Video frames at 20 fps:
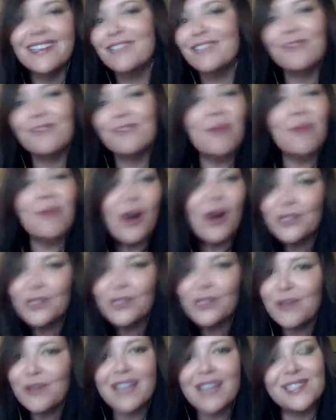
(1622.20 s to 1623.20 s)
from all
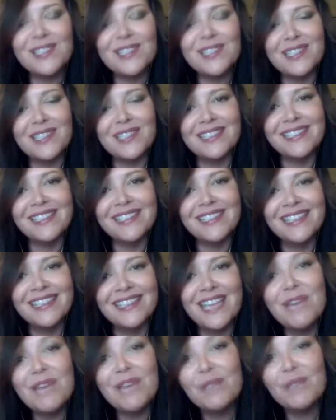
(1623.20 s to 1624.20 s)
directions.
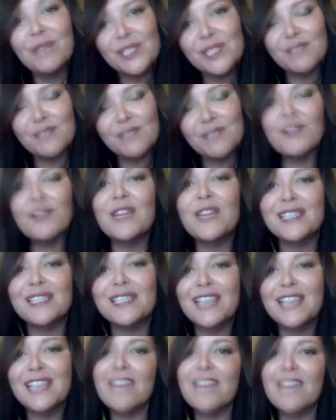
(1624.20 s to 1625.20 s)
He wants to feel that
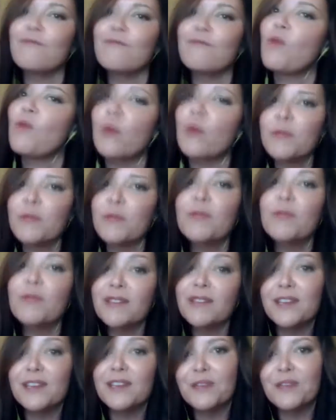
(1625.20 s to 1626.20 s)
safe warmth
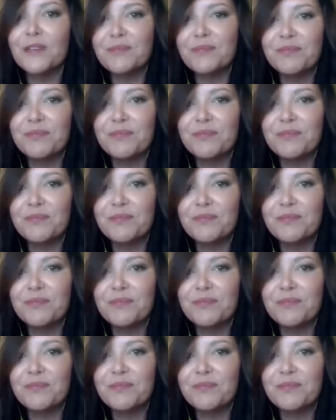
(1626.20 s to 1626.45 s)
with you.